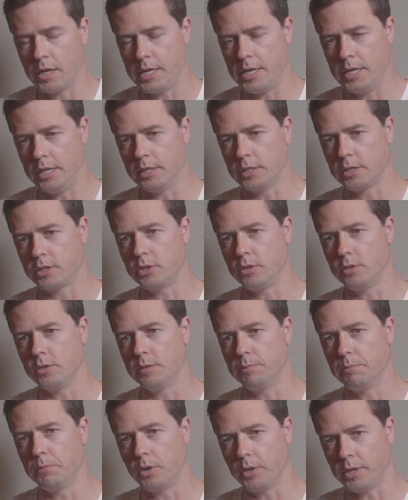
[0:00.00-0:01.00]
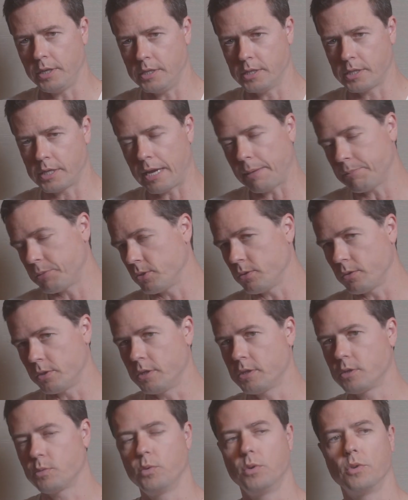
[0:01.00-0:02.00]
into the body's capsule
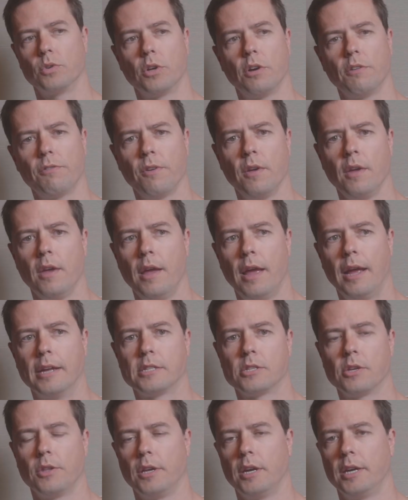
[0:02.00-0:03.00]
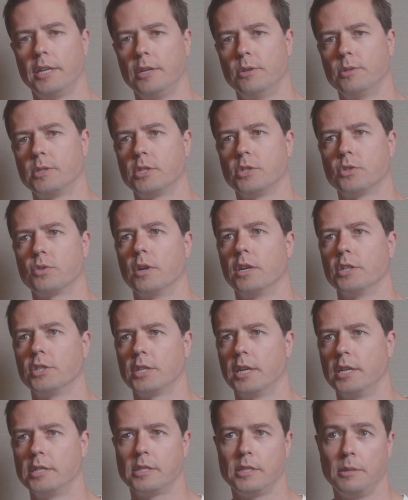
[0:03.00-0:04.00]
that it's walled off, and so the idea is to try and
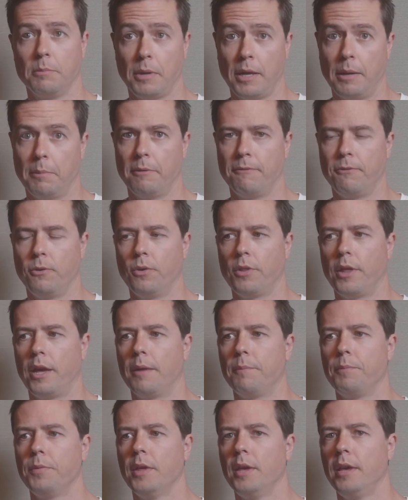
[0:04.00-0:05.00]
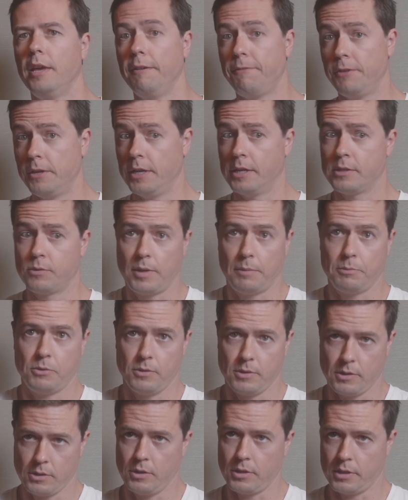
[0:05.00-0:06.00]
change the implant before that. If it does
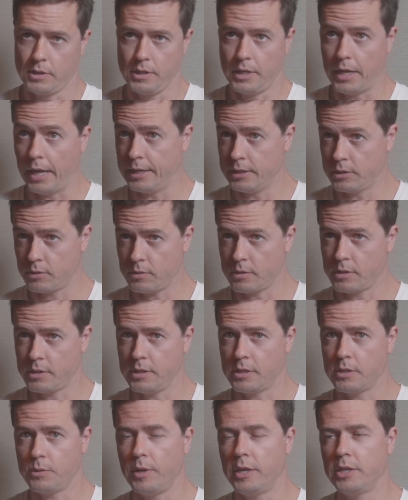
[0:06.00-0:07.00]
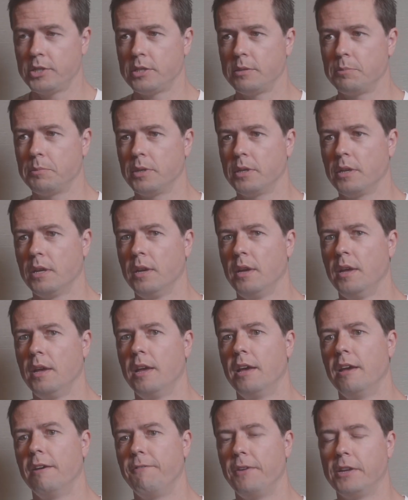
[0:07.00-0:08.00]
rupture, it's not a dangerous situation, but
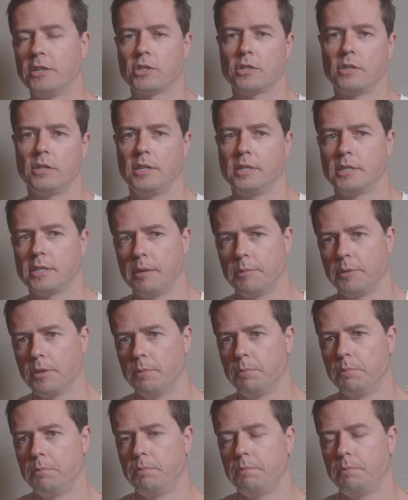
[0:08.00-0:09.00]
eventually some of the